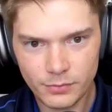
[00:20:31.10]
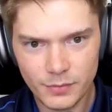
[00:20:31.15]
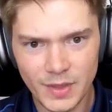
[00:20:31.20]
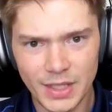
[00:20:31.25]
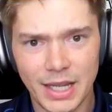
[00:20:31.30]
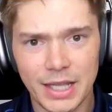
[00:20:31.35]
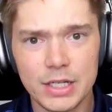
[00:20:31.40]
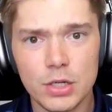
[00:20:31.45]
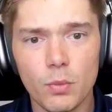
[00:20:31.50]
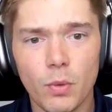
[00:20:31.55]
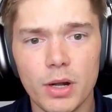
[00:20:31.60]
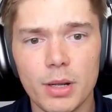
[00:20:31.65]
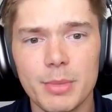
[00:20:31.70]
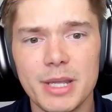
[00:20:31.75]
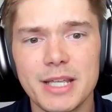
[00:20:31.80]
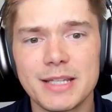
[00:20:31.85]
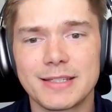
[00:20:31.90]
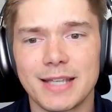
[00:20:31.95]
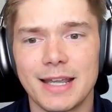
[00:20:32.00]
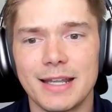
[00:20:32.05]
And you want to
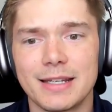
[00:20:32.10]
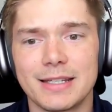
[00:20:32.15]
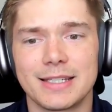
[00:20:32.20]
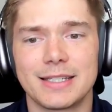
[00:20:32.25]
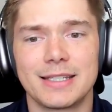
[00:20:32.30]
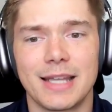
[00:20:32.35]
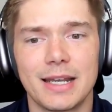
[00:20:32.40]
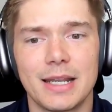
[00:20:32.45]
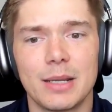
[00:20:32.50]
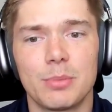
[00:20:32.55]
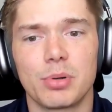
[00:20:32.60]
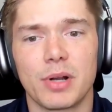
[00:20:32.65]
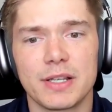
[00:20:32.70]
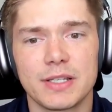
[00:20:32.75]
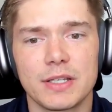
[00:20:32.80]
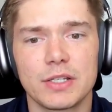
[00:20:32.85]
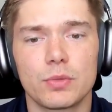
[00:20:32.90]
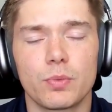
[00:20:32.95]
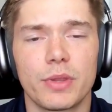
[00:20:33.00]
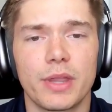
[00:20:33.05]
maintain a steady
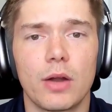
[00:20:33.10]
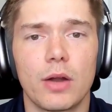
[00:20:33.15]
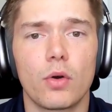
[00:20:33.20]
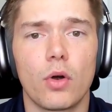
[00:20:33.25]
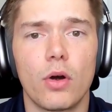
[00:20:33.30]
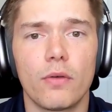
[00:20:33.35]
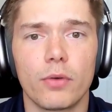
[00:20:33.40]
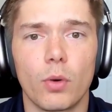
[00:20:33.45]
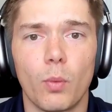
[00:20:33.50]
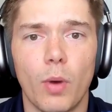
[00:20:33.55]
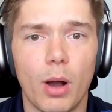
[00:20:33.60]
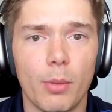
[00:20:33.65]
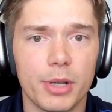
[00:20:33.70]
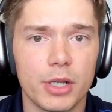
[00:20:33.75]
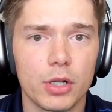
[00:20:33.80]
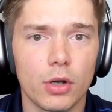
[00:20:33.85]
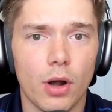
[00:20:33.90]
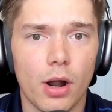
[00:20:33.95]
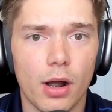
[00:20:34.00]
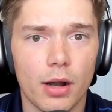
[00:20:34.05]
presence without overwhelming
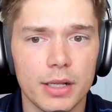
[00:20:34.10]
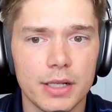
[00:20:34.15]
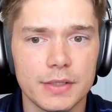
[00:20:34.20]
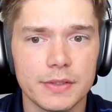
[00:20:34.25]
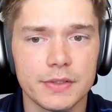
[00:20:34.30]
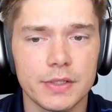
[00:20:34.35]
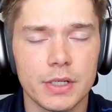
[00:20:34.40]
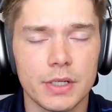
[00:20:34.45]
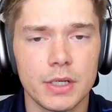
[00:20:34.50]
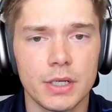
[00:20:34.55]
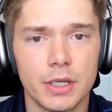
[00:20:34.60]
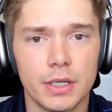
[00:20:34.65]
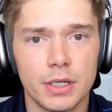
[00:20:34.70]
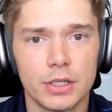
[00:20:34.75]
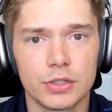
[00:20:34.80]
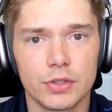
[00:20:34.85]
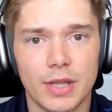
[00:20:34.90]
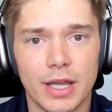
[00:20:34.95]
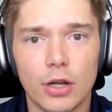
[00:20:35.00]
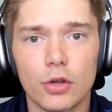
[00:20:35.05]
your audience.
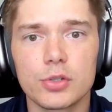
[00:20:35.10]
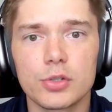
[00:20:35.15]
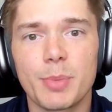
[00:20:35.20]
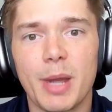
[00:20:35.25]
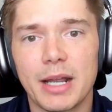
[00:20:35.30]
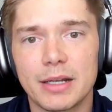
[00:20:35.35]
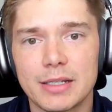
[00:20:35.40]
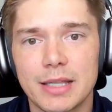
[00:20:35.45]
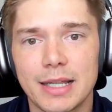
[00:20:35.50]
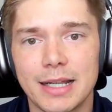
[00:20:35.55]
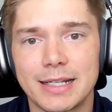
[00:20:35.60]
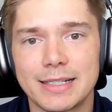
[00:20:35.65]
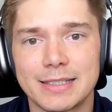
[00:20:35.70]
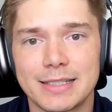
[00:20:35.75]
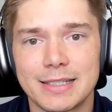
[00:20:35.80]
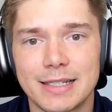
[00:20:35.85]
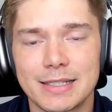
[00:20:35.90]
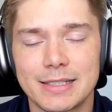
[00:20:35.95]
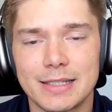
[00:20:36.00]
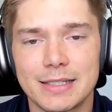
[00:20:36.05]
So that goes back to that
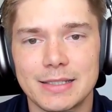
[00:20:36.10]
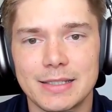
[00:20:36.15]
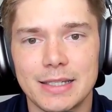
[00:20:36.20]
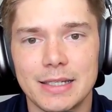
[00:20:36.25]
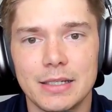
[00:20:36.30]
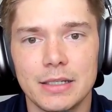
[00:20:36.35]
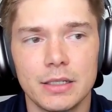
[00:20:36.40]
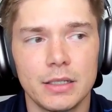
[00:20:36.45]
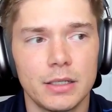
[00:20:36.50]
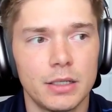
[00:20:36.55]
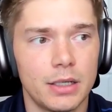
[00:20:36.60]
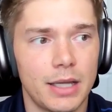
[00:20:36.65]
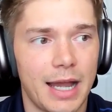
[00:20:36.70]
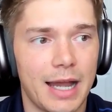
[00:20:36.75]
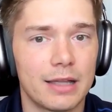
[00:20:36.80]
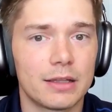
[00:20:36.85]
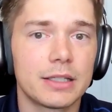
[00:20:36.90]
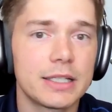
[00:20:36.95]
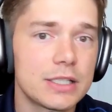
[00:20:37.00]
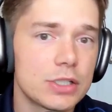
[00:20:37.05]
consistency,
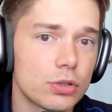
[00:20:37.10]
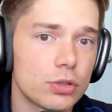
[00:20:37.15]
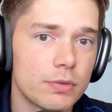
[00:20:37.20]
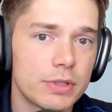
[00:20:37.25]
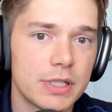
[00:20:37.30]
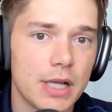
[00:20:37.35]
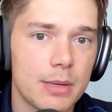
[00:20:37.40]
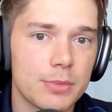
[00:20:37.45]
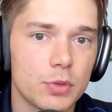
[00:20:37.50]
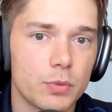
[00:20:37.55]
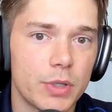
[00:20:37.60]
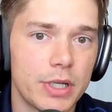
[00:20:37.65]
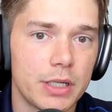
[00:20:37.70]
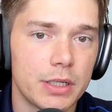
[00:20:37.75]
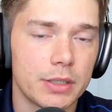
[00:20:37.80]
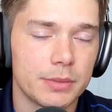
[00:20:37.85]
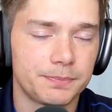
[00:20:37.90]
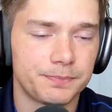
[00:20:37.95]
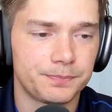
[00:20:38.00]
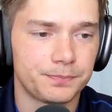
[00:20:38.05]
at least 3 times a
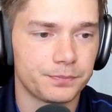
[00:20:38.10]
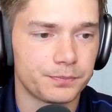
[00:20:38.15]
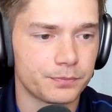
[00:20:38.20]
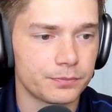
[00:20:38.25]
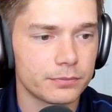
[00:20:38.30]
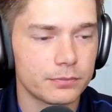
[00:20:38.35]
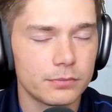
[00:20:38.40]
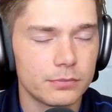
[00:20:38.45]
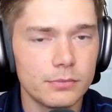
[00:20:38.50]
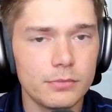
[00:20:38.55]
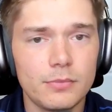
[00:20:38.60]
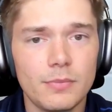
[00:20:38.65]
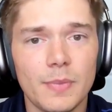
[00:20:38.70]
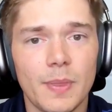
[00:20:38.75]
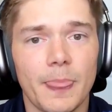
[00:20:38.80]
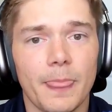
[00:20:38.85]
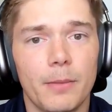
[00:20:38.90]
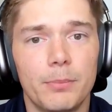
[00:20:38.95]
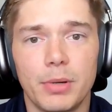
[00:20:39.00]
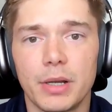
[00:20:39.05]
week,
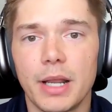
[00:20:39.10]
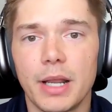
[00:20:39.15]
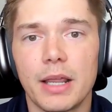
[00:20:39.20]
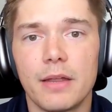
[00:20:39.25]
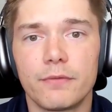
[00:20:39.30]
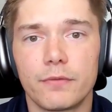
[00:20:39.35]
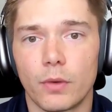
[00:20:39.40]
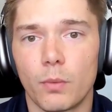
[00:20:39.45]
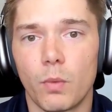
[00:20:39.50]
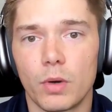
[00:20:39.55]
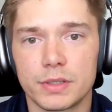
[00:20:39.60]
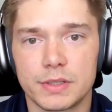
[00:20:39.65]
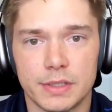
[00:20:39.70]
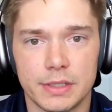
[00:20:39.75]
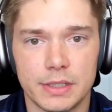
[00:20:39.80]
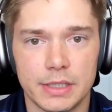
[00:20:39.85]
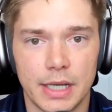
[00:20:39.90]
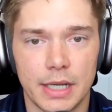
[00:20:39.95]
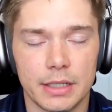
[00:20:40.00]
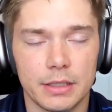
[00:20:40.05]
but aim for once a
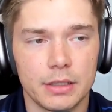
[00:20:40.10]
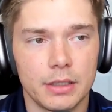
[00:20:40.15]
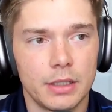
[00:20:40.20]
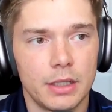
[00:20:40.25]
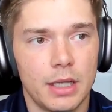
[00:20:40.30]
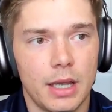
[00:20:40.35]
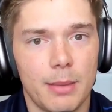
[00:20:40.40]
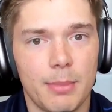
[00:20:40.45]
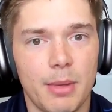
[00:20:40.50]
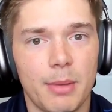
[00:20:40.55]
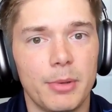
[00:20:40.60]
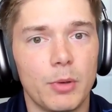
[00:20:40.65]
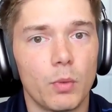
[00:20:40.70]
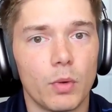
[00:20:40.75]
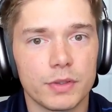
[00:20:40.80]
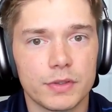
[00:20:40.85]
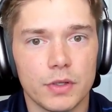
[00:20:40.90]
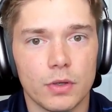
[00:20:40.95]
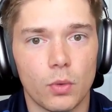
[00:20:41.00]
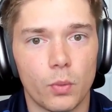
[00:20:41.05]
day and maybe
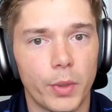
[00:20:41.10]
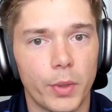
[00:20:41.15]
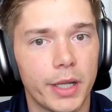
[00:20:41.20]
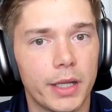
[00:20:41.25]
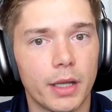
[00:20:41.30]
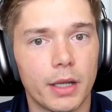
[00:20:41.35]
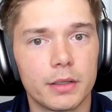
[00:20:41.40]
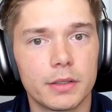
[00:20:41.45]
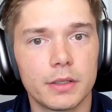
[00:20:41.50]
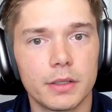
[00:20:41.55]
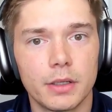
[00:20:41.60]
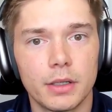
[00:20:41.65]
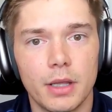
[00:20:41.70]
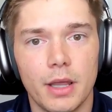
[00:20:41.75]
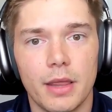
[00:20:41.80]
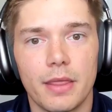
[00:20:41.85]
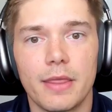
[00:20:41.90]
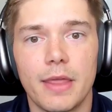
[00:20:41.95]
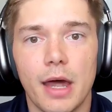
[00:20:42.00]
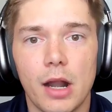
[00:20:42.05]
once on a weekend.
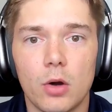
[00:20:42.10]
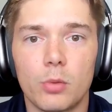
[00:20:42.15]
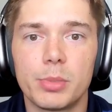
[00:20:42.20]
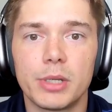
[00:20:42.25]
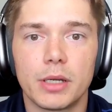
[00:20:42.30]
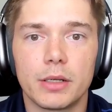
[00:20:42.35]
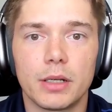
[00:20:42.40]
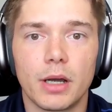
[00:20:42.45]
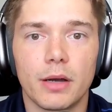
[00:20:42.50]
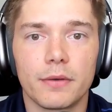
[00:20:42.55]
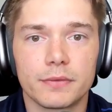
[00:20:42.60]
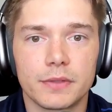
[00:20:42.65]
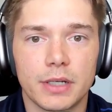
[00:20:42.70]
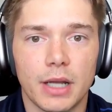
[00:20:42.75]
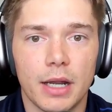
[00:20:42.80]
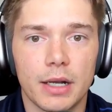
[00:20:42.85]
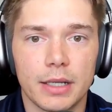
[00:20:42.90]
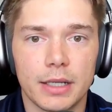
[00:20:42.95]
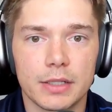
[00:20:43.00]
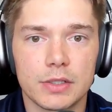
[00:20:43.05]
That'll be enough to
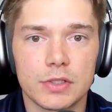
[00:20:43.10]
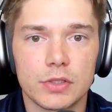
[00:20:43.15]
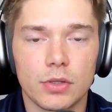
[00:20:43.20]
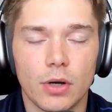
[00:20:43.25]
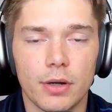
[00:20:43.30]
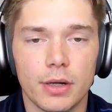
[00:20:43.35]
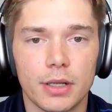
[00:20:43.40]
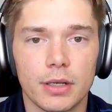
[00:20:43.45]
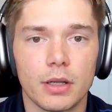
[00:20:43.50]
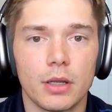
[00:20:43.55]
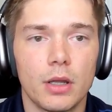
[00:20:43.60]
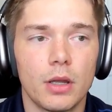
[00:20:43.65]
kind of get started.